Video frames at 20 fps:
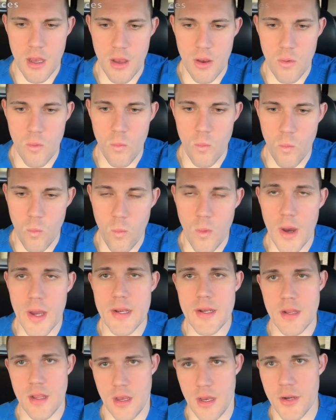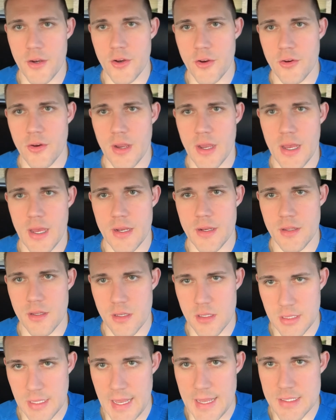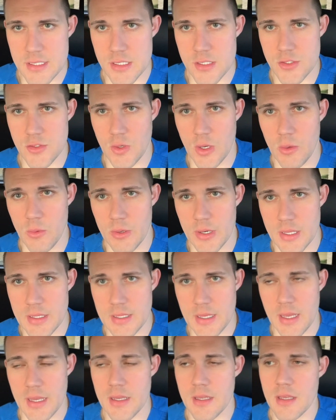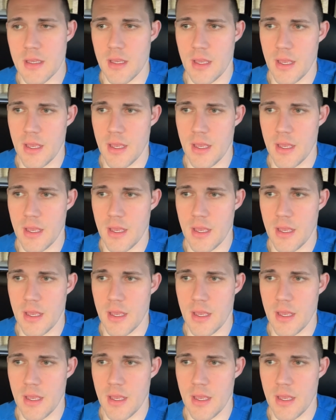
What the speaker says: what undergrad classes do I want to take,